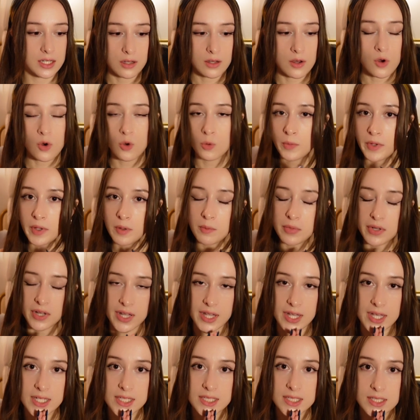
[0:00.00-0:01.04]
homey
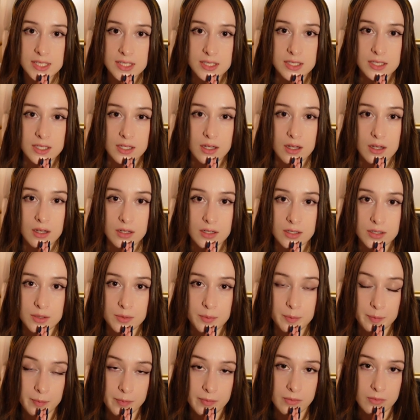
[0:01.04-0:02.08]
place
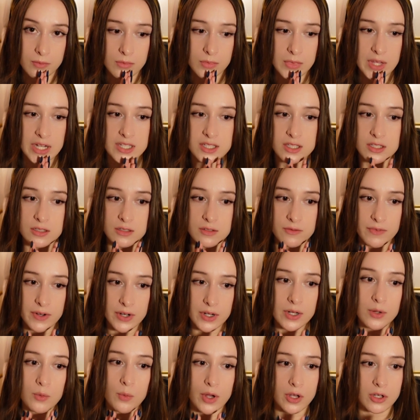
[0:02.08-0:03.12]
that's
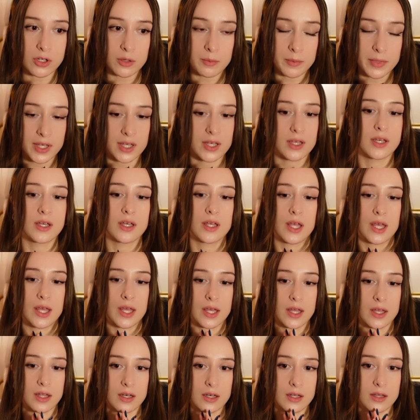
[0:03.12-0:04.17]
very welcoming
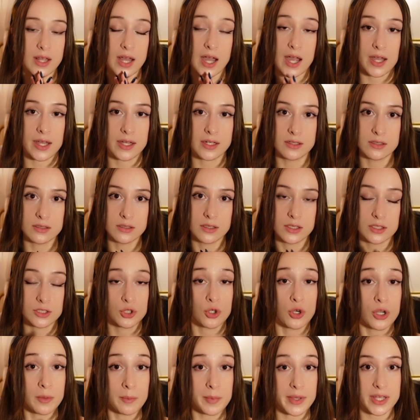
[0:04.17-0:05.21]
and that I
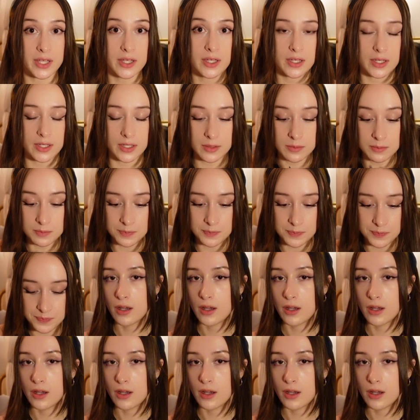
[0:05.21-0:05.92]
enjoy being in.